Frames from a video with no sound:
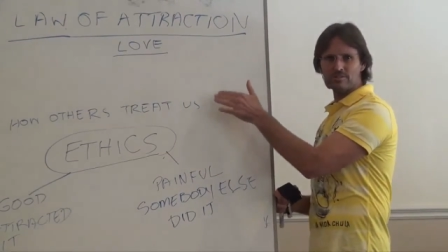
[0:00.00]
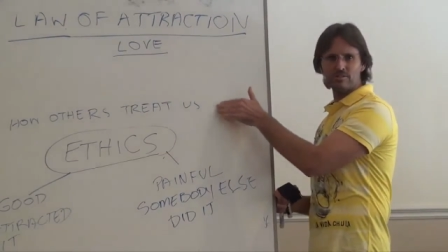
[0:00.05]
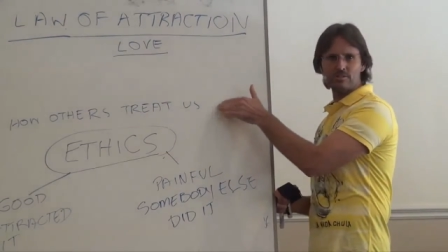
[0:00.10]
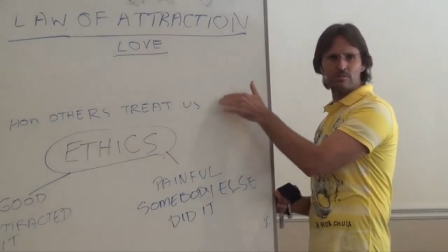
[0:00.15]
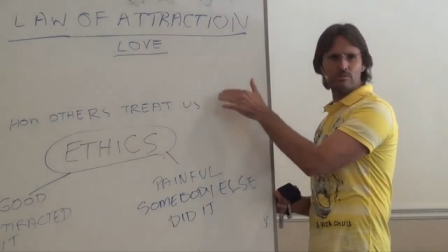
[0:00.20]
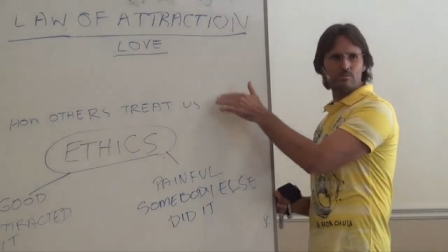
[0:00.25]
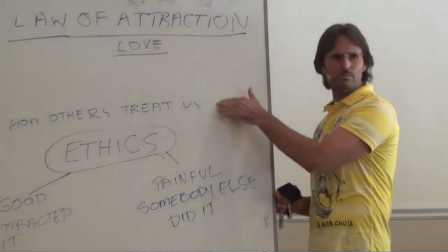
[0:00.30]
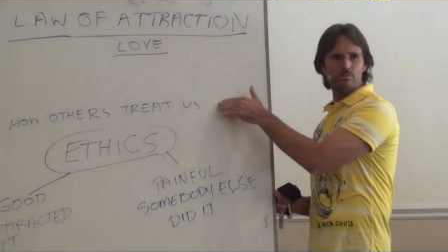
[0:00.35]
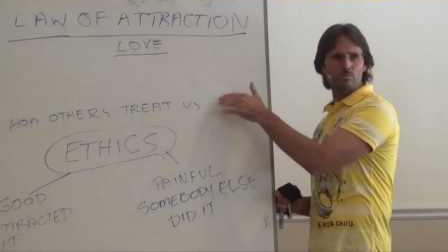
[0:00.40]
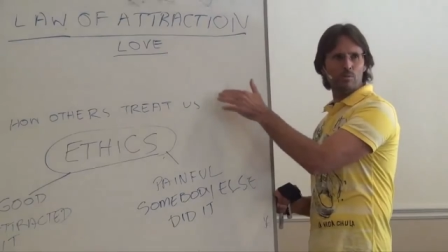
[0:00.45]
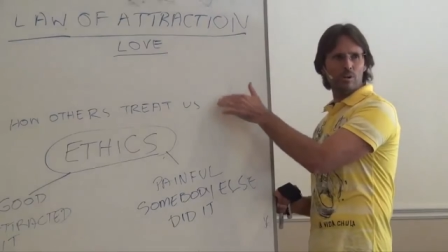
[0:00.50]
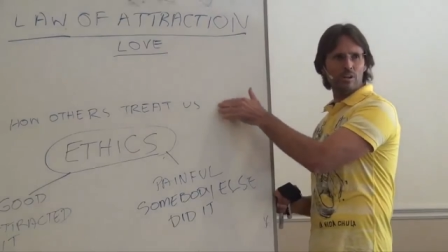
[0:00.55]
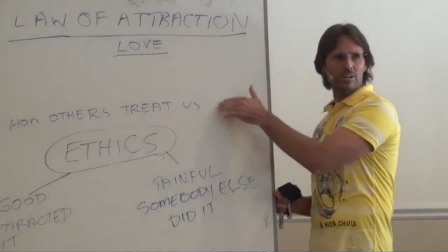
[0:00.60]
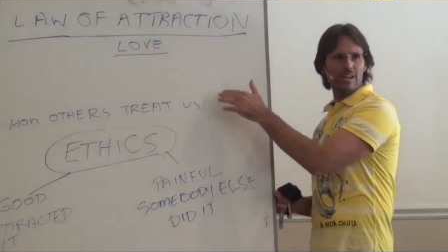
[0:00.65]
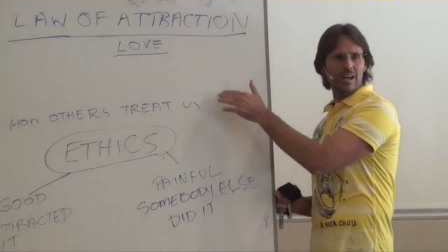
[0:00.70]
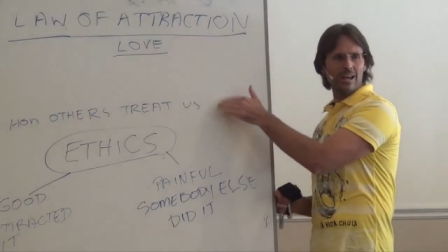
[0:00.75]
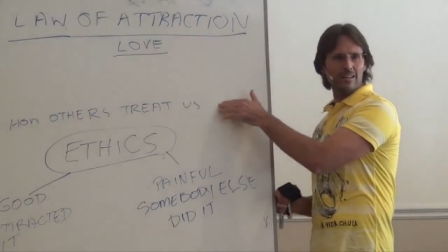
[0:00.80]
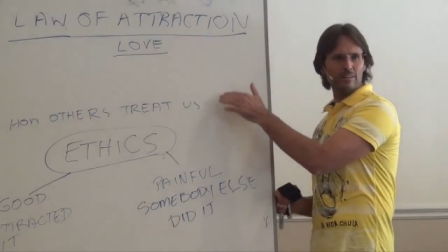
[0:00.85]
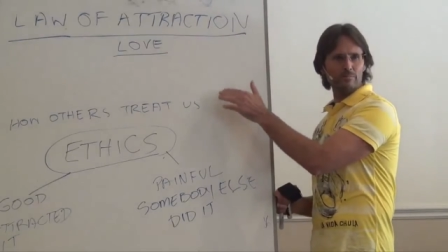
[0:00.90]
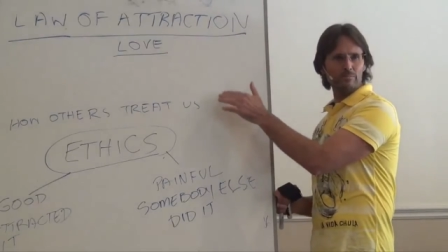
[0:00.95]
It's all
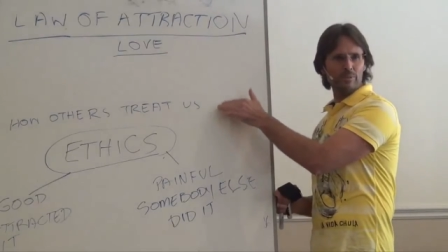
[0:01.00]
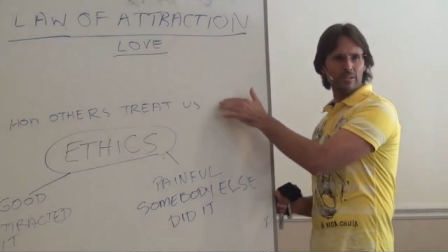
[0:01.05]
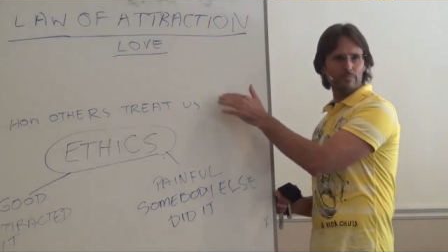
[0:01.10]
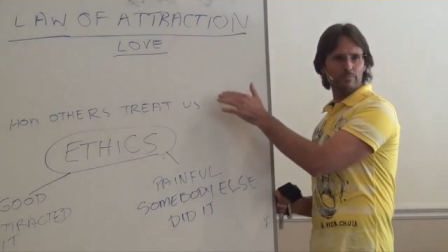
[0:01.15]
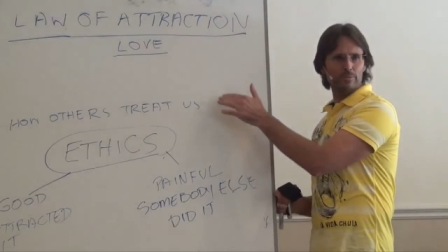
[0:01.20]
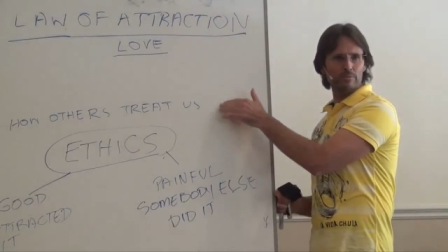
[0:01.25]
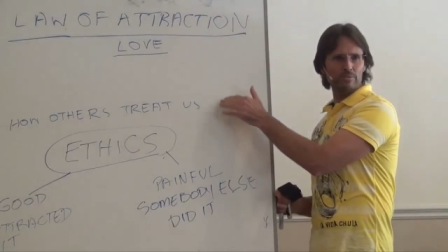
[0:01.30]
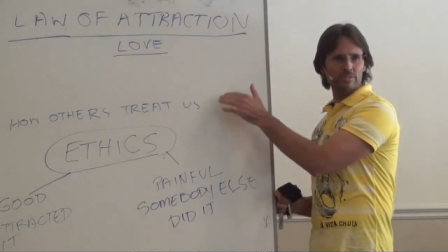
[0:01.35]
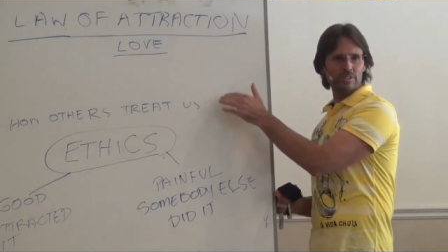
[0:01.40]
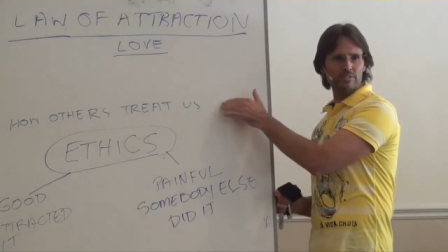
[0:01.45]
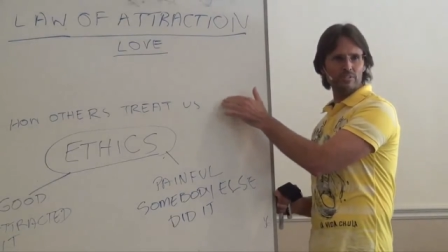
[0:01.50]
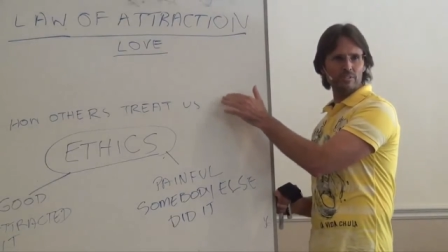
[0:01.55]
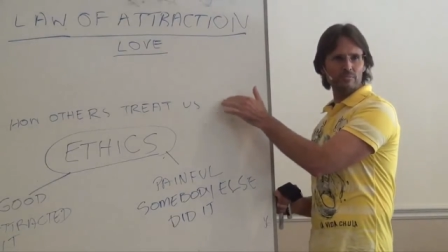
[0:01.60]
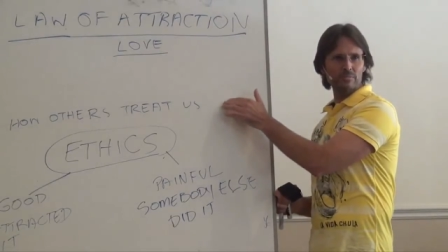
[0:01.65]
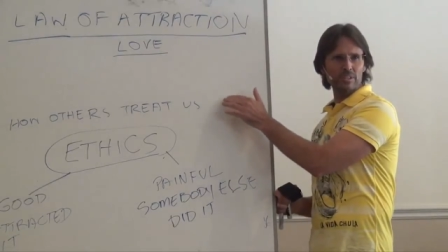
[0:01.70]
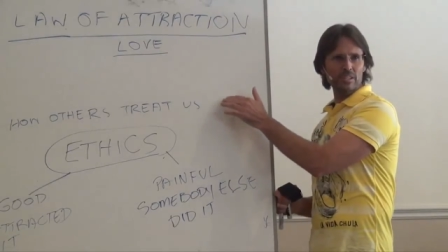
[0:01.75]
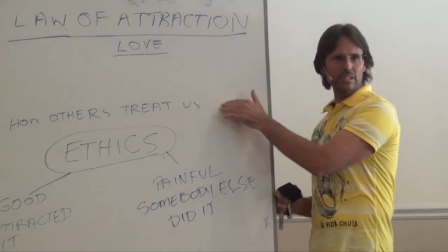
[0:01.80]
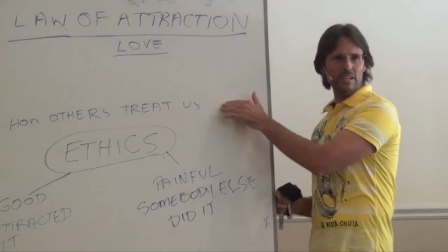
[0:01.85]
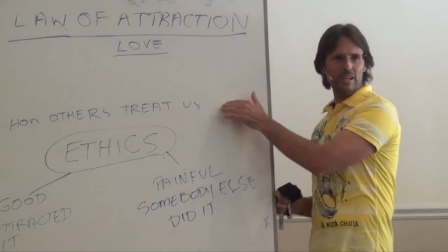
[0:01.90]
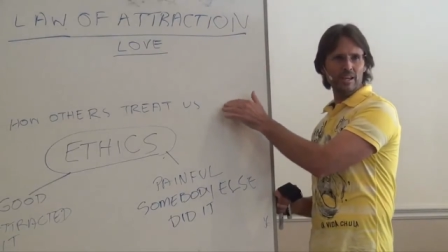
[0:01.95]
what other people did to
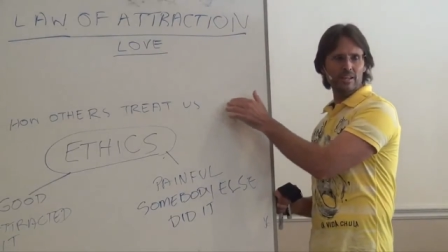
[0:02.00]
me.